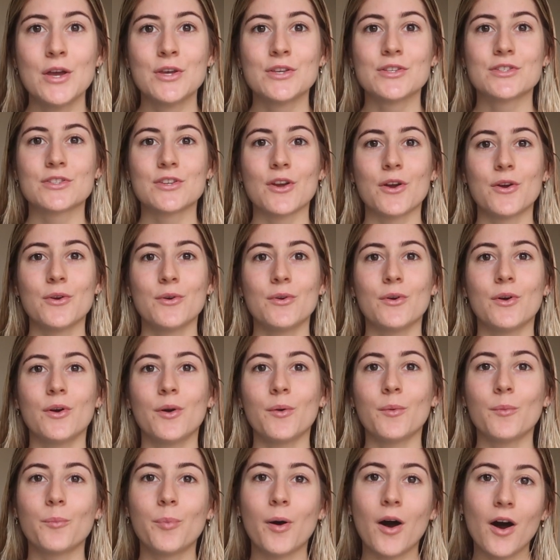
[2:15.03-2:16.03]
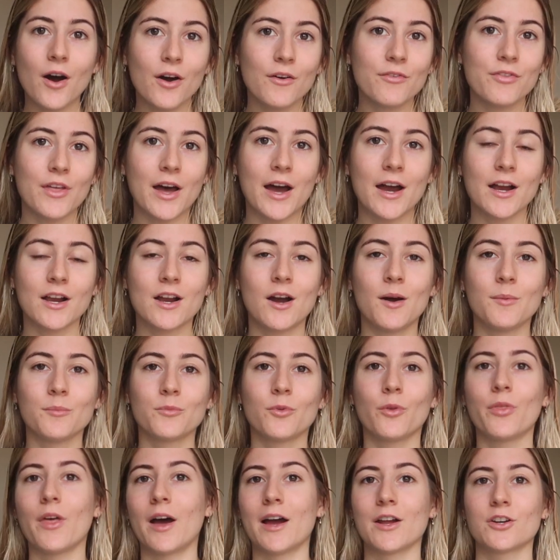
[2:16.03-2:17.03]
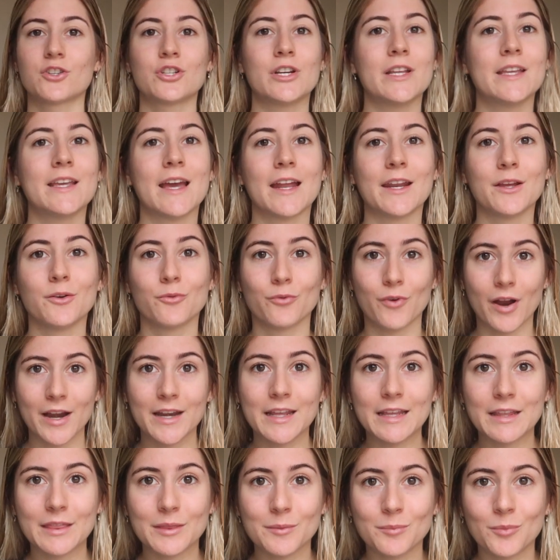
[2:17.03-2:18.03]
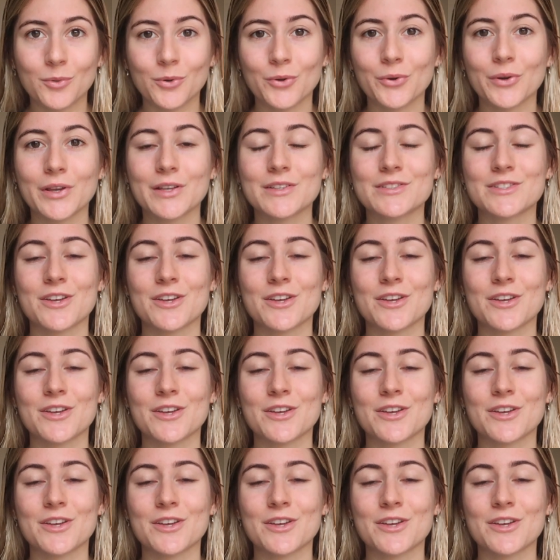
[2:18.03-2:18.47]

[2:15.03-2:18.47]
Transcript: So part of that comes with actually getting ready in the morning.